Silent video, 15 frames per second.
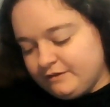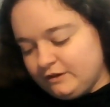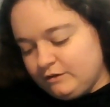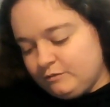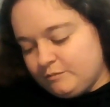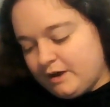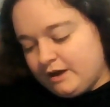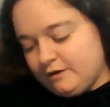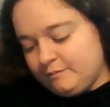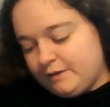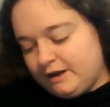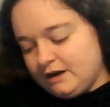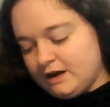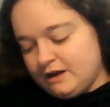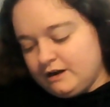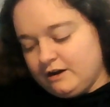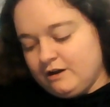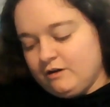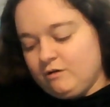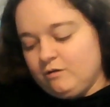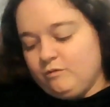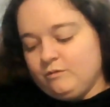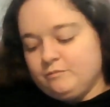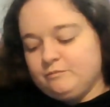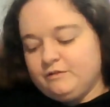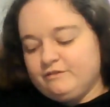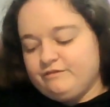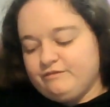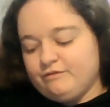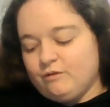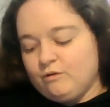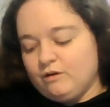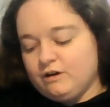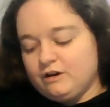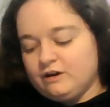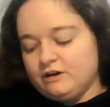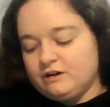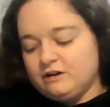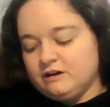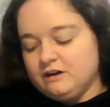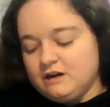you may or may not know, before